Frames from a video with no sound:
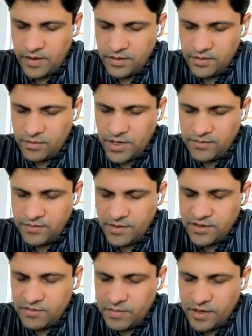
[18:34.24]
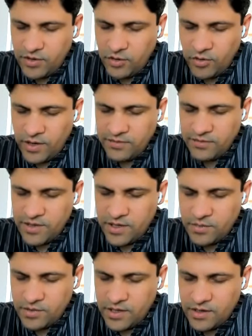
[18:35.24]
And sometimes you can spend a whole
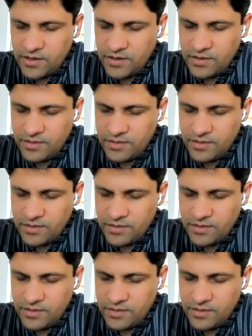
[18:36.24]
lifetime in that.